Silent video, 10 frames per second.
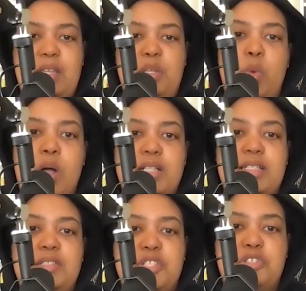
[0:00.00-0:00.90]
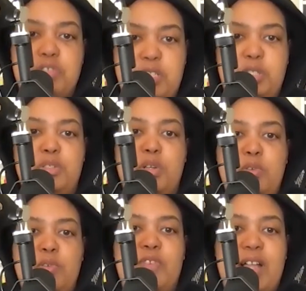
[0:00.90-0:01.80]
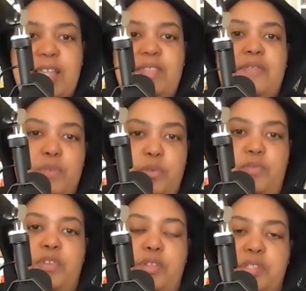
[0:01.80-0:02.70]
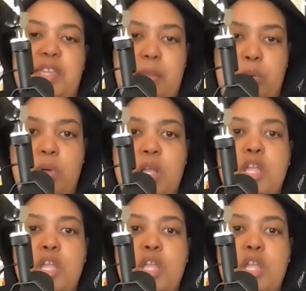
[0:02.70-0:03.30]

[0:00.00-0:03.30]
and you walk down the street to go find the food for your table,